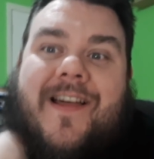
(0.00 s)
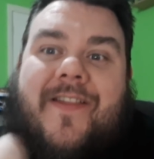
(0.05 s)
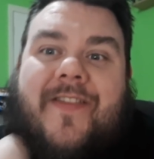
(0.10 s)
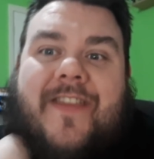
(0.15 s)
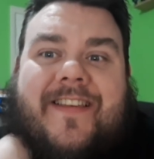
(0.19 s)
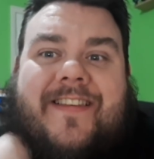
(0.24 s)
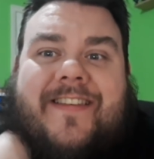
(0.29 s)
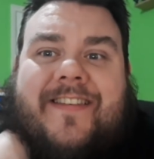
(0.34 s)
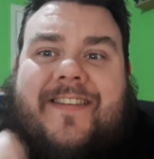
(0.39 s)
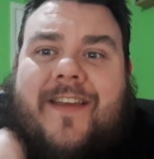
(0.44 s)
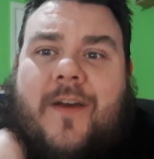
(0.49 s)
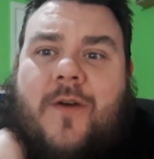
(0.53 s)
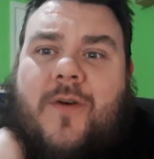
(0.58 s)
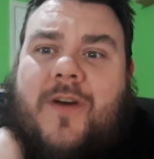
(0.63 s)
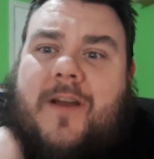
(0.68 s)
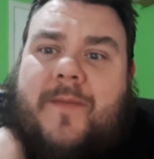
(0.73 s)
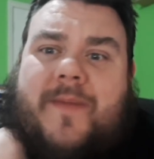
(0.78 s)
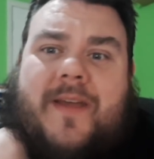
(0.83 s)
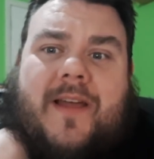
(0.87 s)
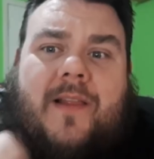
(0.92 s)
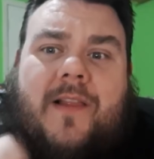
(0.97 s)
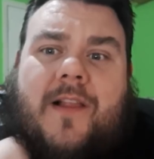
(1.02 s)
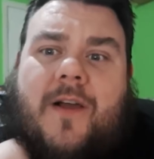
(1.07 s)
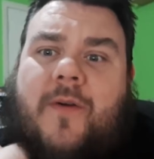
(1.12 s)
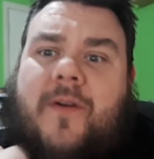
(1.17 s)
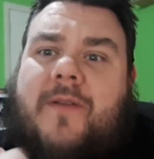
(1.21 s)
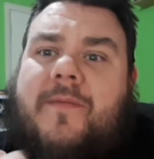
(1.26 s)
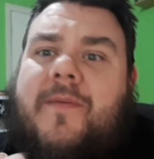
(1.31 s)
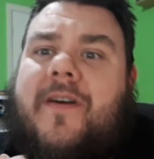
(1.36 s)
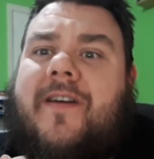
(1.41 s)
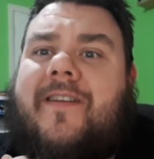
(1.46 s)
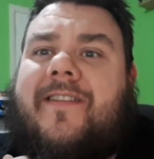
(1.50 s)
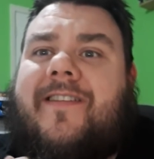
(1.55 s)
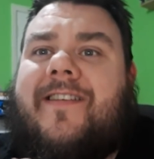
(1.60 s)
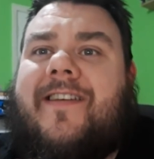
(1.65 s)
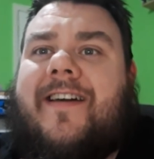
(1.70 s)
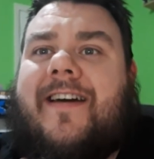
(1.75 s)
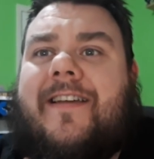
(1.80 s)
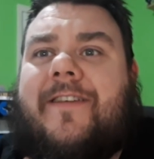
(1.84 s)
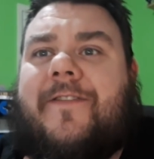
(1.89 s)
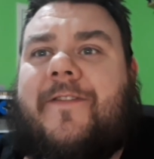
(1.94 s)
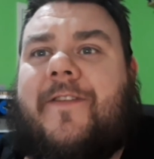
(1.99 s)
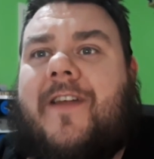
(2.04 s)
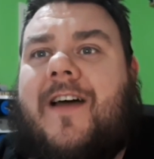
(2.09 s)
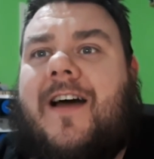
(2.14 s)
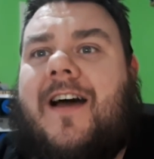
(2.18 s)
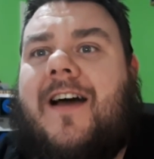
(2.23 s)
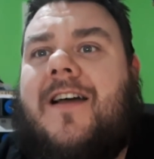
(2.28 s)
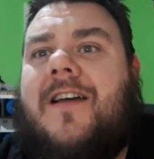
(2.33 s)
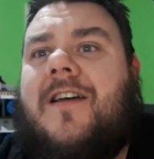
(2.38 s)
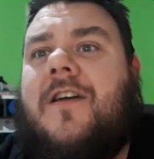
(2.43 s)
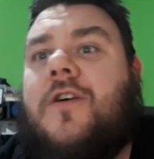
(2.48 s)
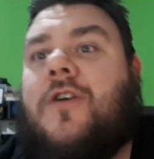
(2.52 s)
There's so going to be a load of merchandise for that.